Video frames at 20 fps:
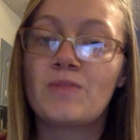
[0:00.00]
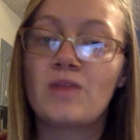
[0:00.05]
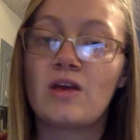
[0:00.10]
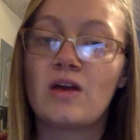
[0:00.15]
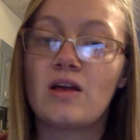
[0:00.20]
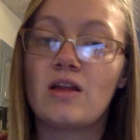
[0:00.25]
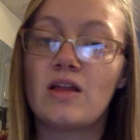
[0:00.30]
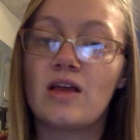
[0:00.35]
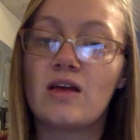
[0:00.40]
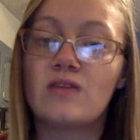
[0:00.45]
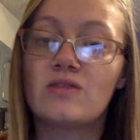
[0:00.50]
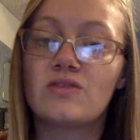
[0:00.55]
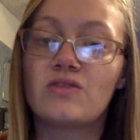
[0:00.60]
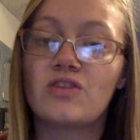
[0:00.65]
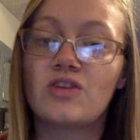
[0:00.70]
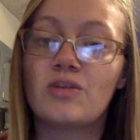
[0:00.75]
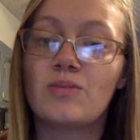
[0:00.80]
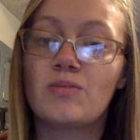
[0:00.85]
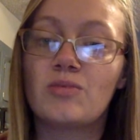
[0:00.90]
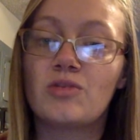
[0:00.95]
allows for
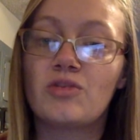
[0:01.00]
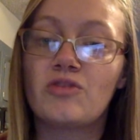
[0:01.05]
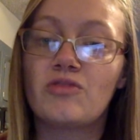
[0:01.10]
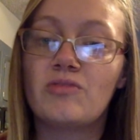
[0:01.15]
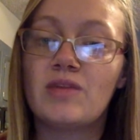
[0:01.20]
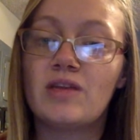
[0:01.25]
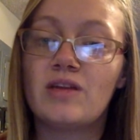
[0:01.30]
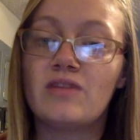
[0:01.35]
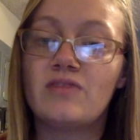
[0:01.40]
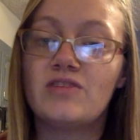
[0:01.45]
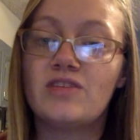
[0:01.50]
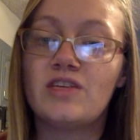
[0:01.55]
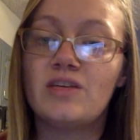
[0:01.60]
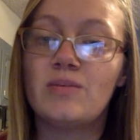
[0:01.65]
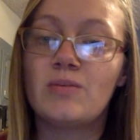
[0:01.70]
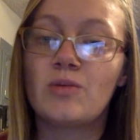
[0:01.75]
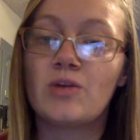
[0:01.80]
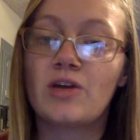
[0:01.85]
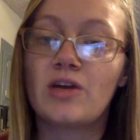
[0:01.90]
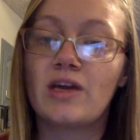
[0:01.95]
improvement of
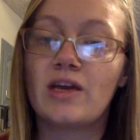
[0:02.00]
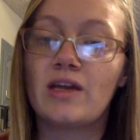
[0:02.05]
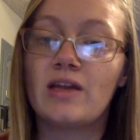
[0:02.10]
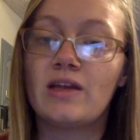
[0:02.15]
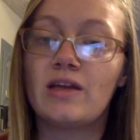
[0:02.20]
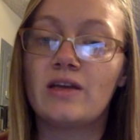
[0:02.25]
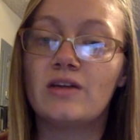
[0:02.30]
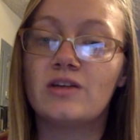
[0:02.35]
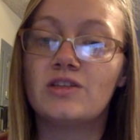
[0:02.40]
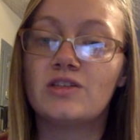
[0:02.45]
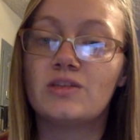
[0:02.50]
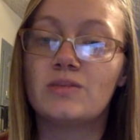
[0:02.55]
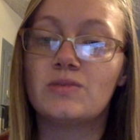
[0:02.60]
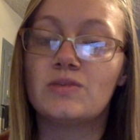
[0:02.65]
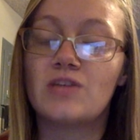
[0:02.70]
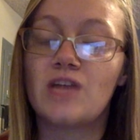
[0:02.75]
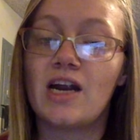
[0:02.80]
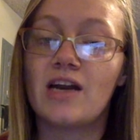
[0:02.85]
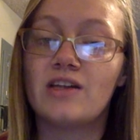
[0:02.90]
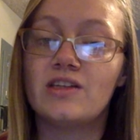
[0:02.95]
teamwork and leadership
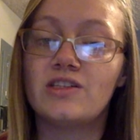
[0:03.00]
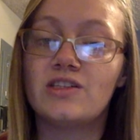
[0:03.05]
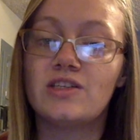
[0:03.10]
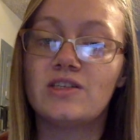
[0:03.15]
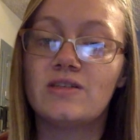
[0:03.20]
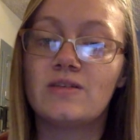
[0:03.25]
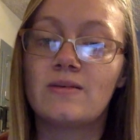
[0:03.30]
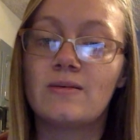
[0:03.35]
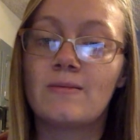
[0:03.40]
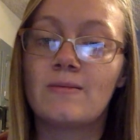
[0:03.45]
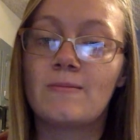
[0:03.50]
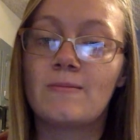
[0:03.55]
strategies.